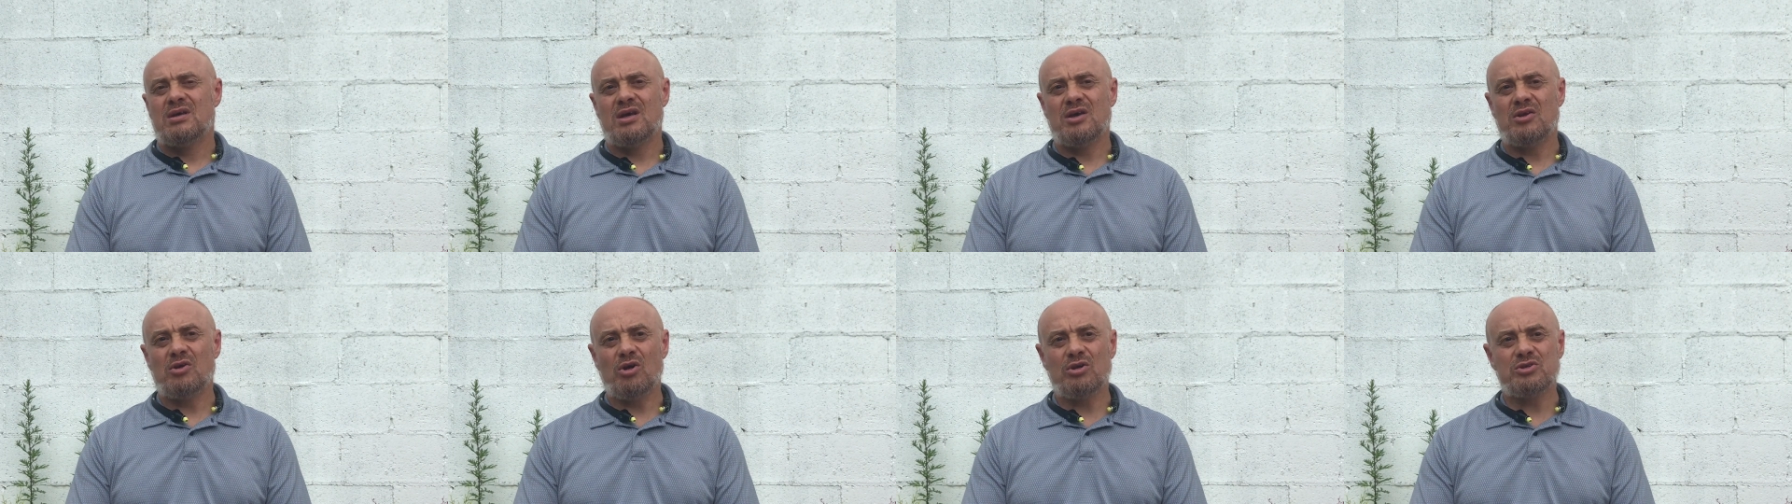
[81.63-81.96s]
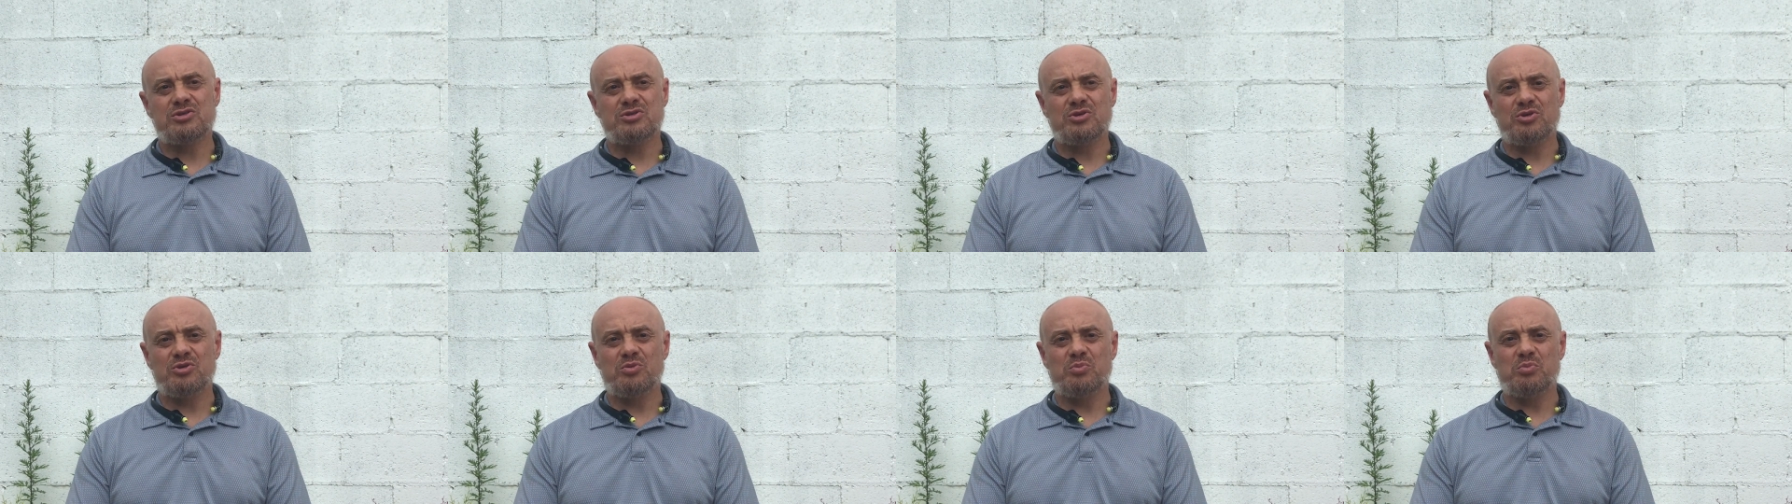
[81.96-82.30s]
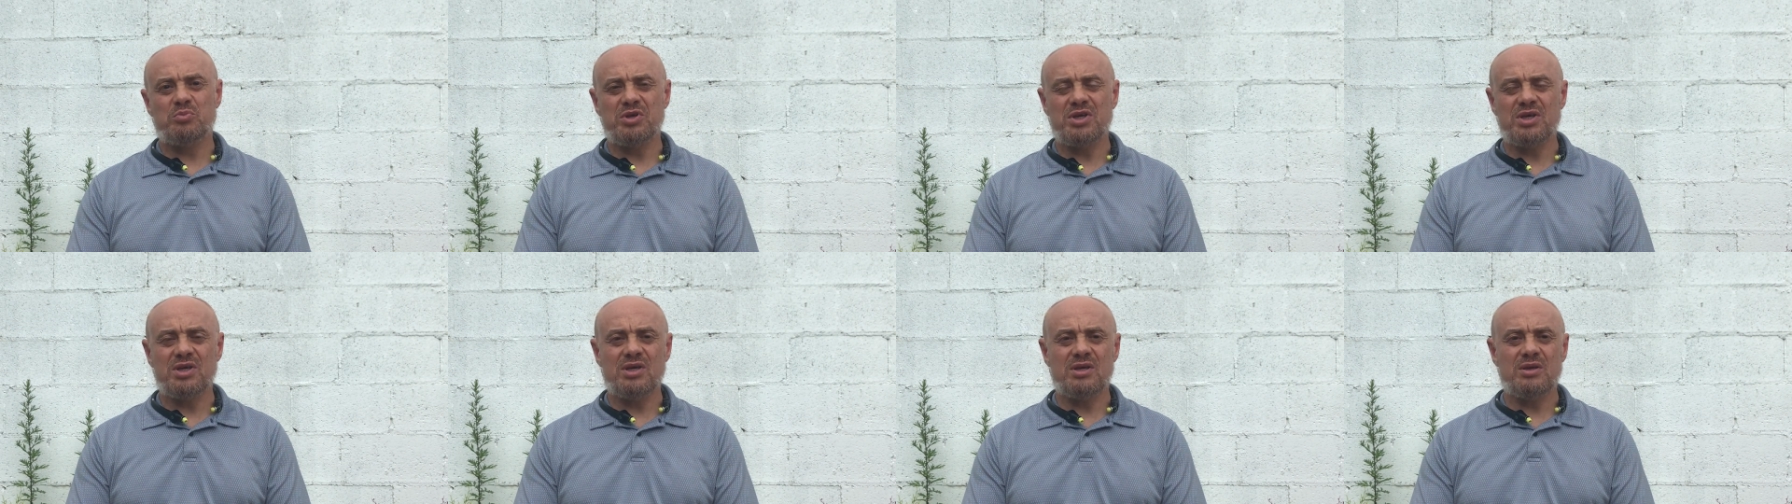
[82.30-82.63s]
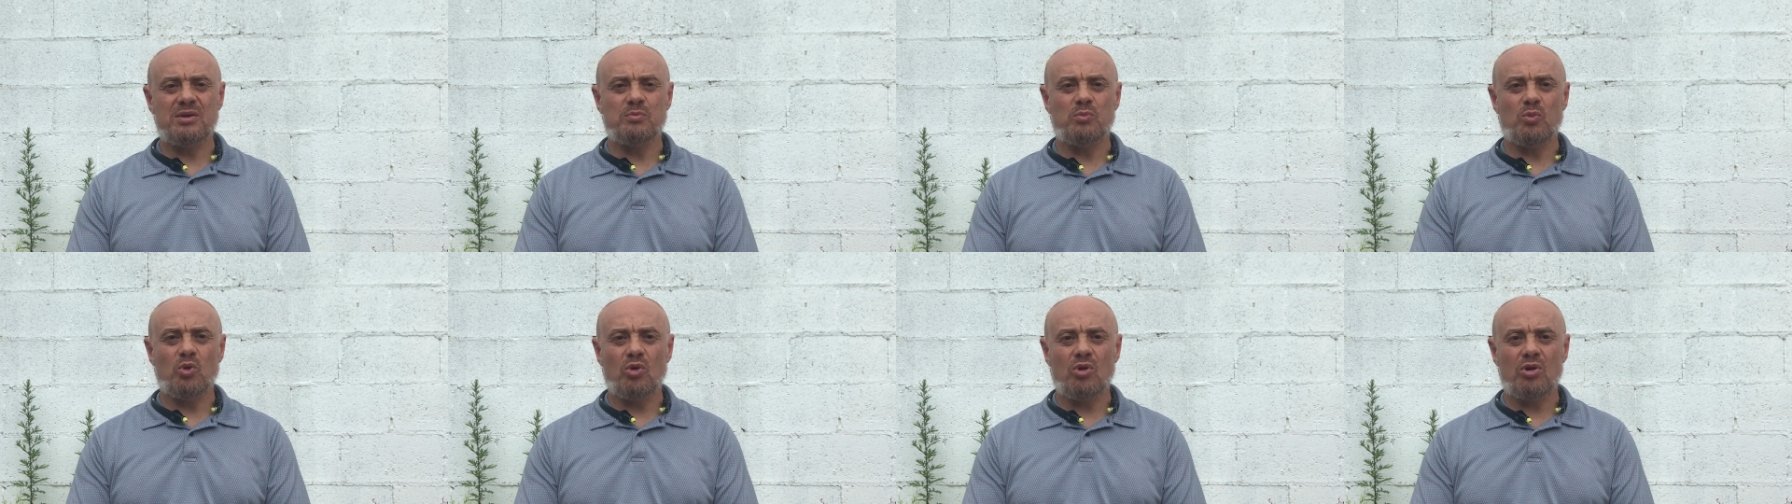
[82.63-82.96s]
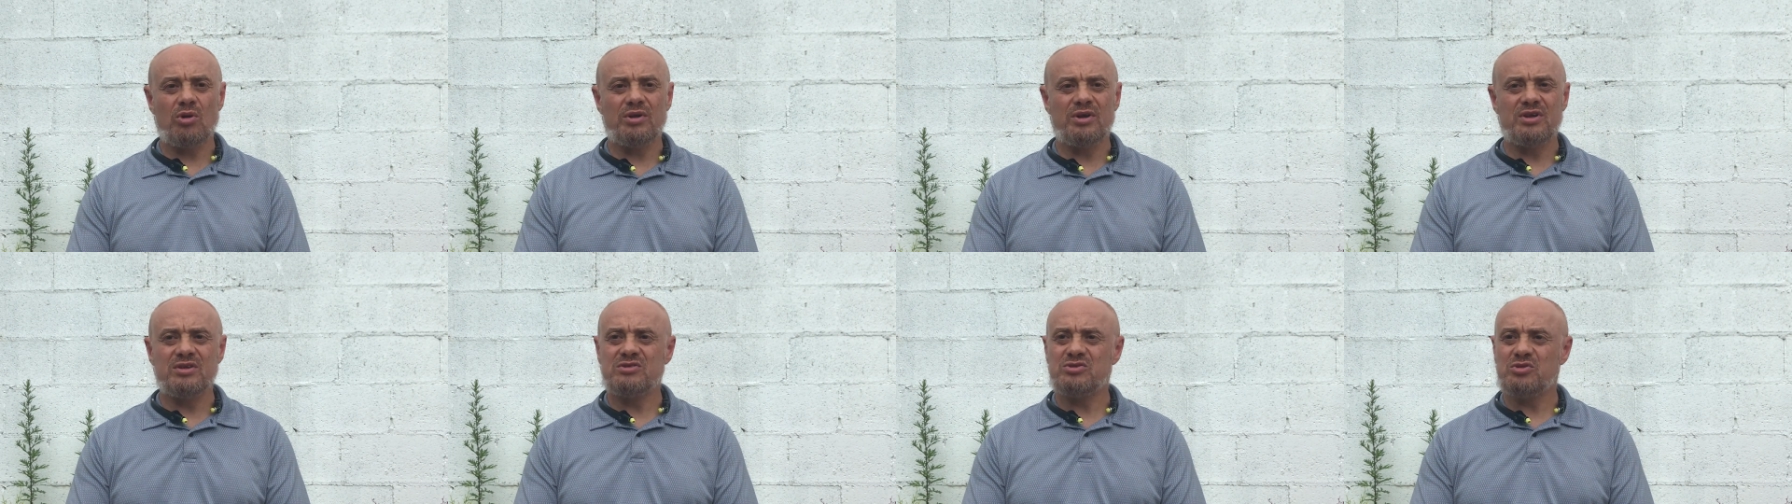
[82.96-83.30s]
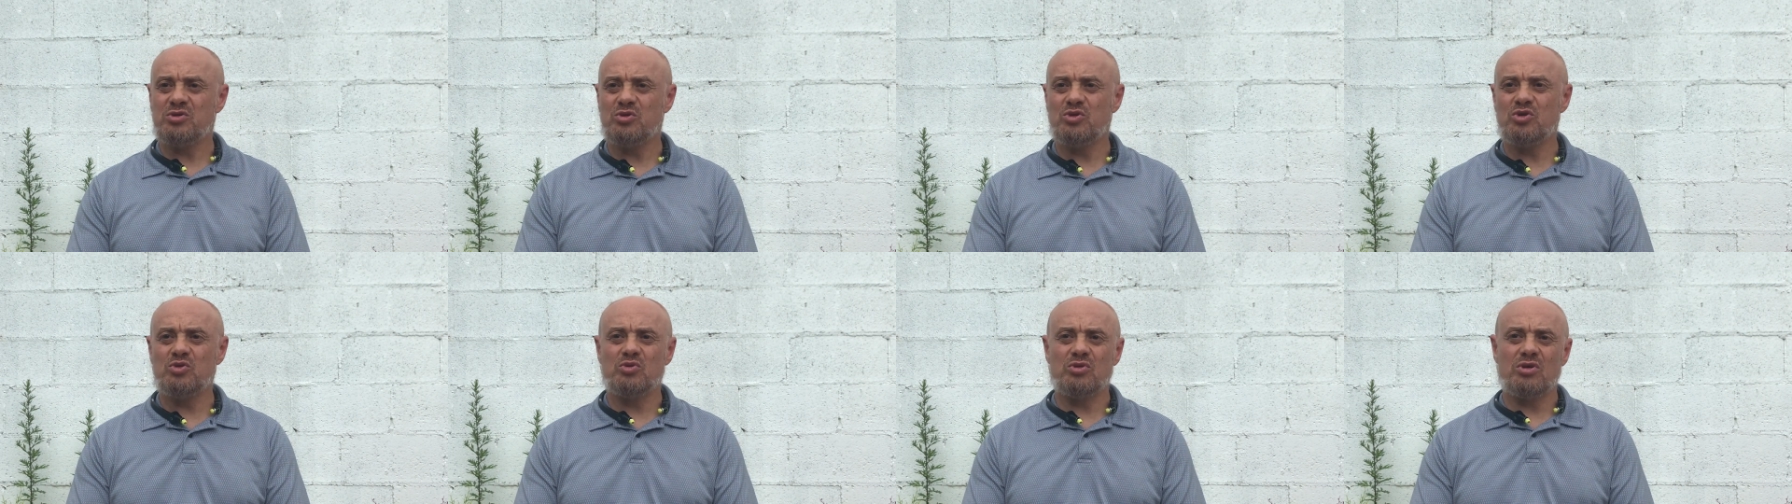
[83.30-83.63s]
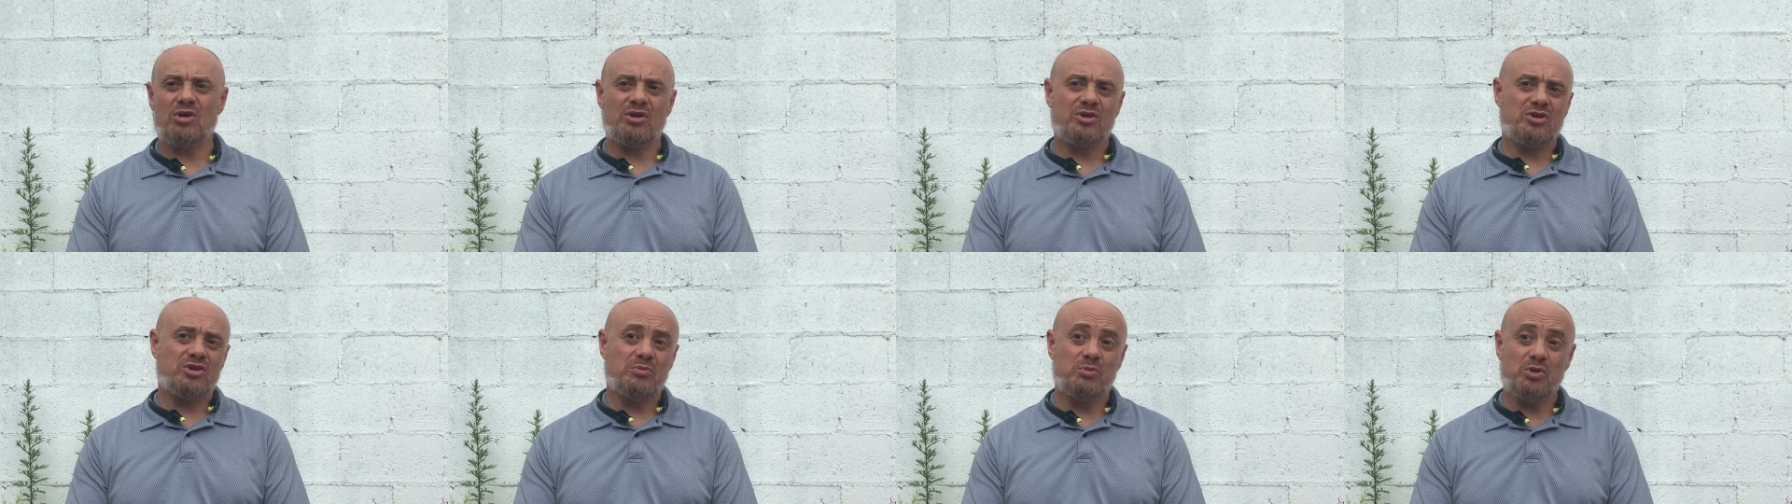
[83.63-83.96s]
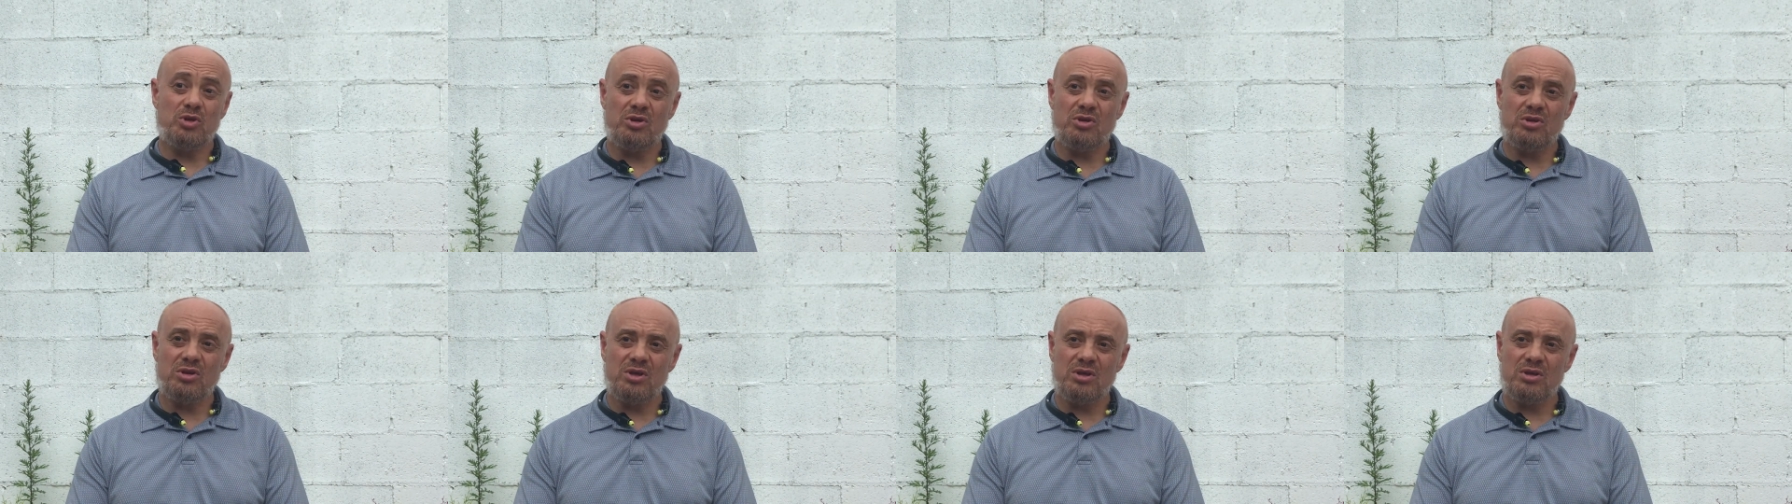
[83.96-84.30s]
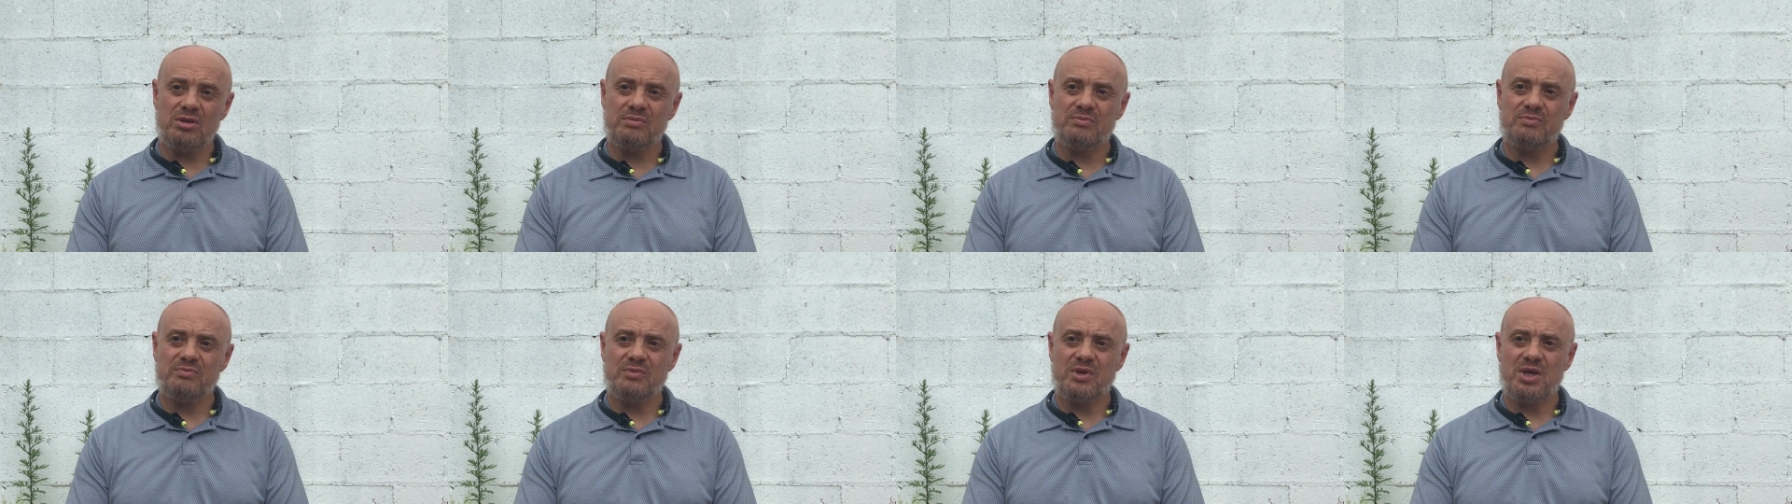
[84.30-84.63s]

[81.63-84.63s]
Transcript: and also to be more in tune with our community